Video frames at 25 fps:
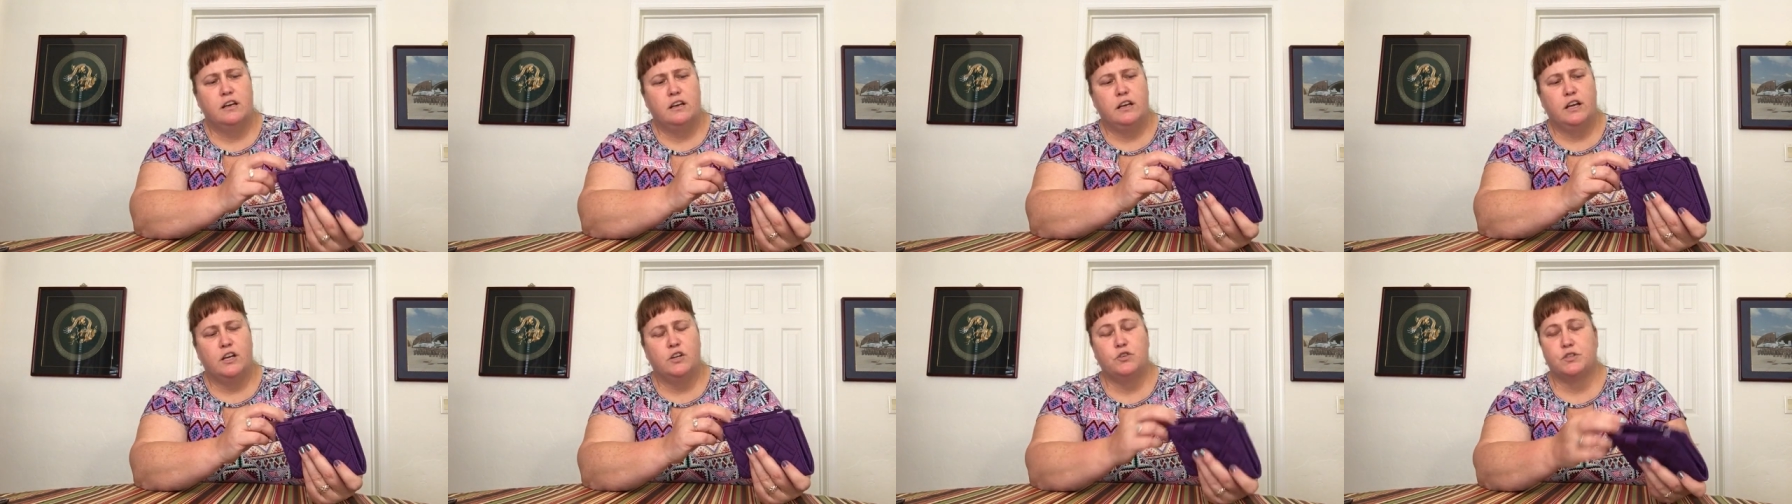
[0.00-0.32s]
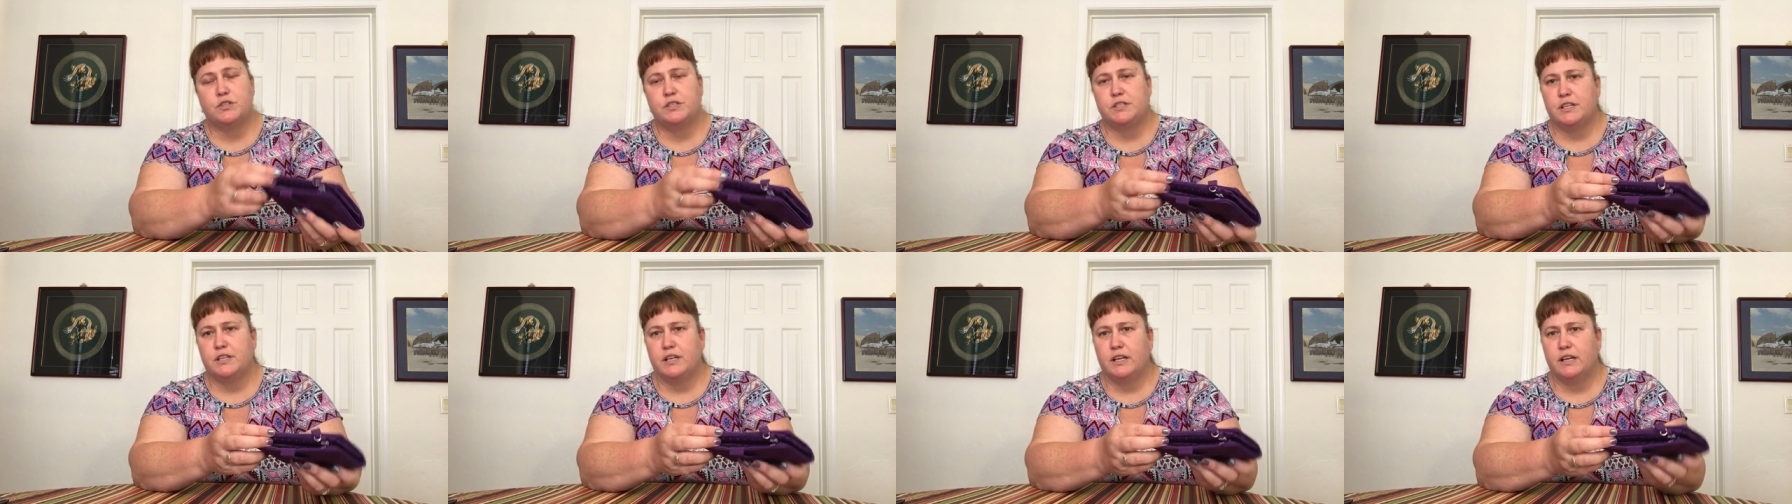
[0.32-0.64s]

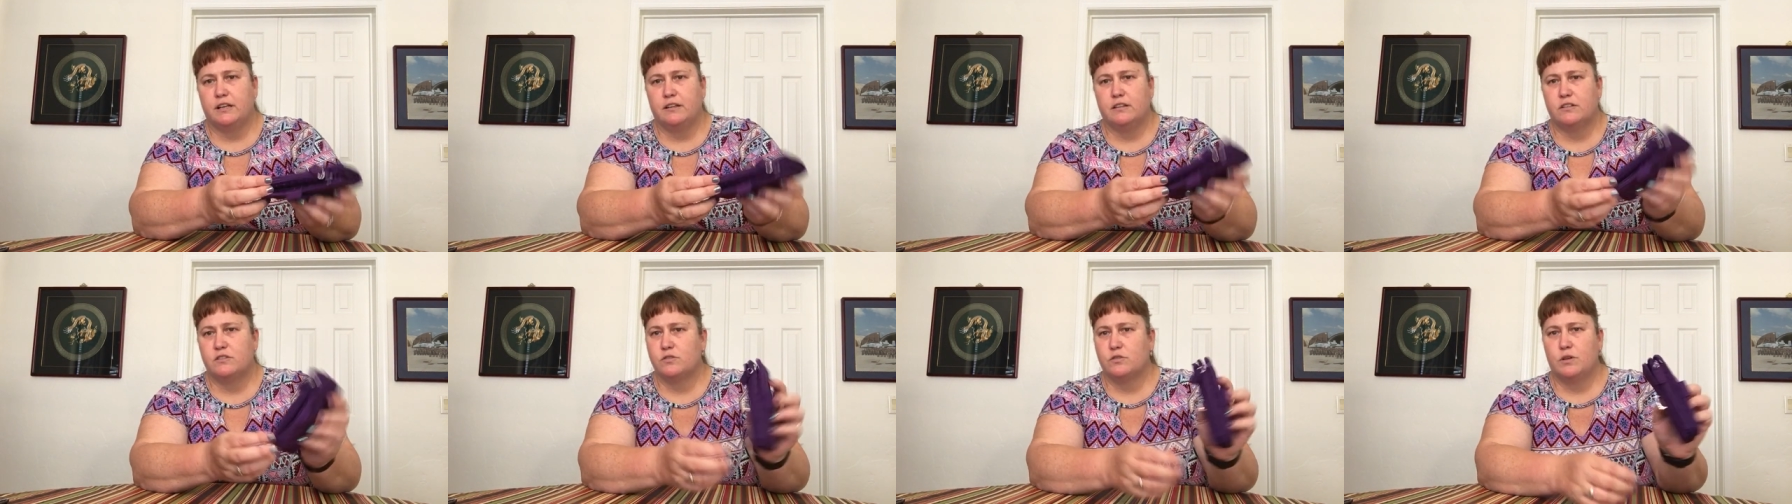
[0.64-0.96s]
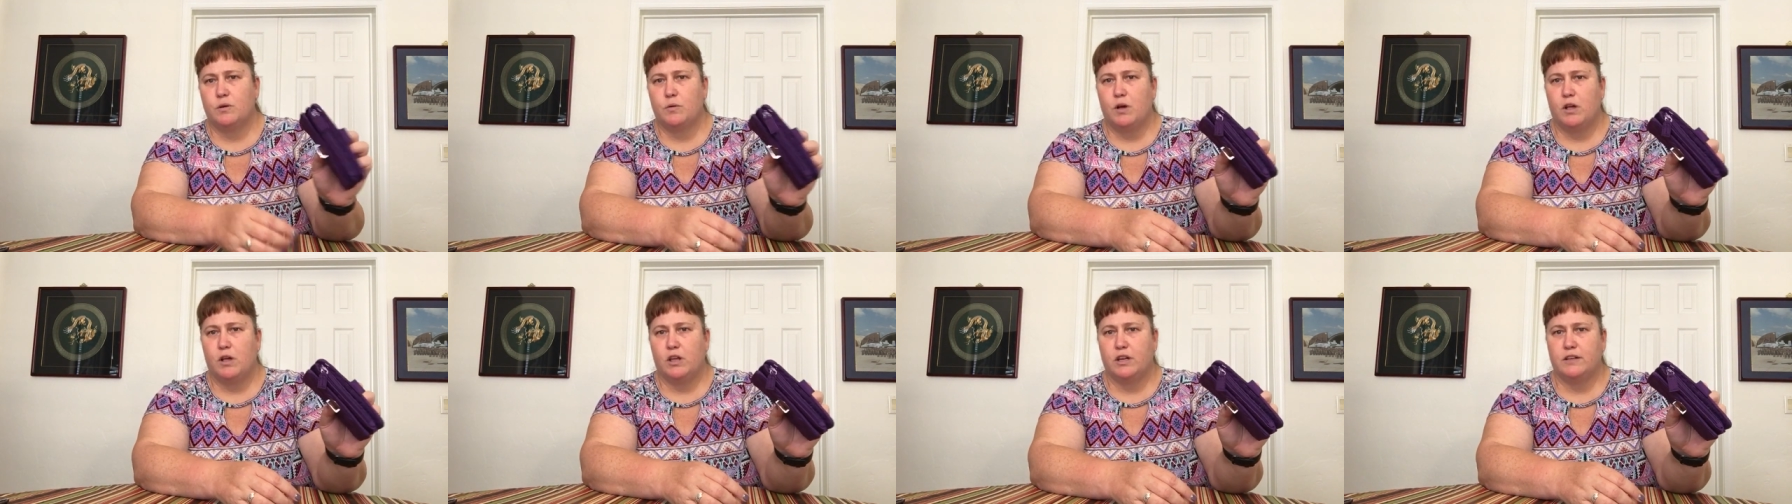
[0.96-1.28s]
interesting, this is the
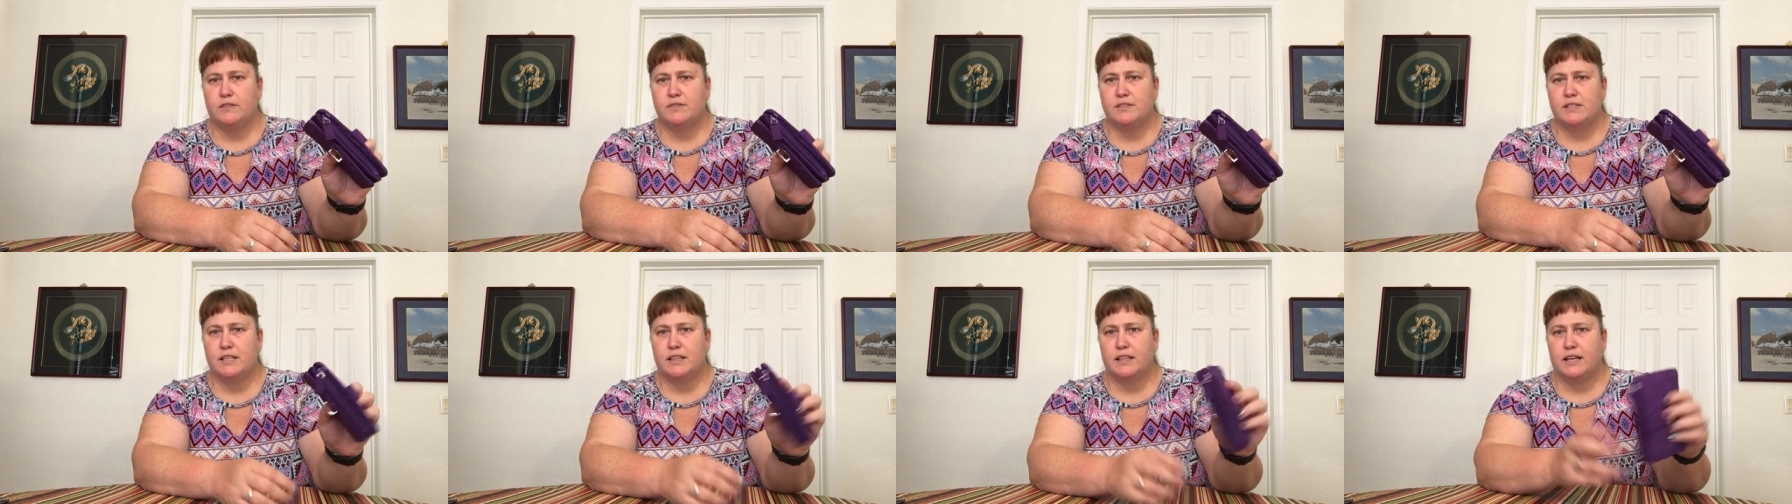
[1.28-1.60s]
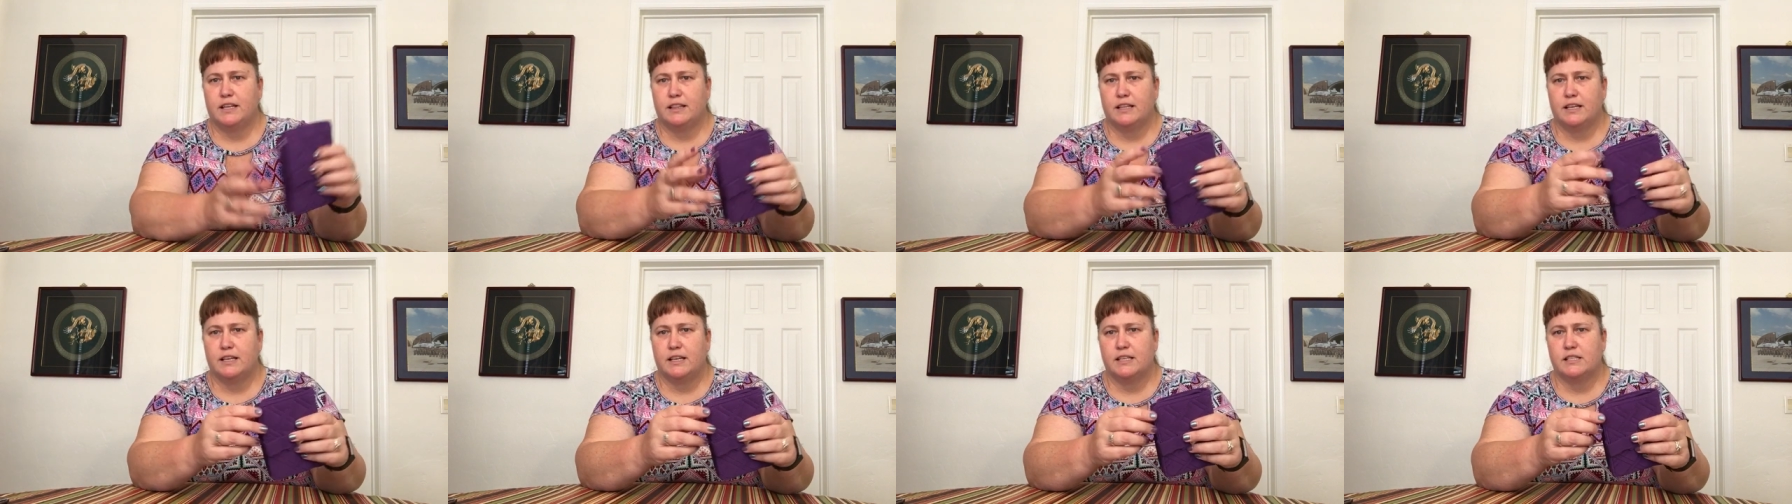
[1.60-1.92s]
only wallet I've seen
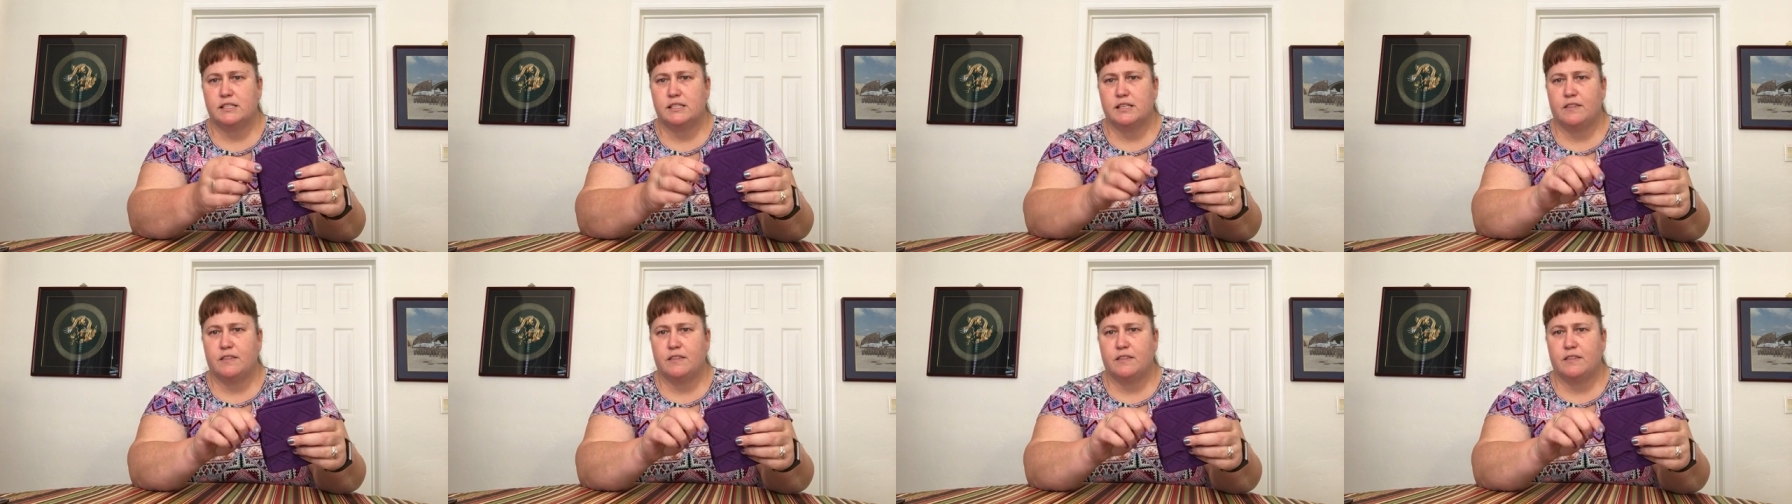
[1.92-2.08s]
like this,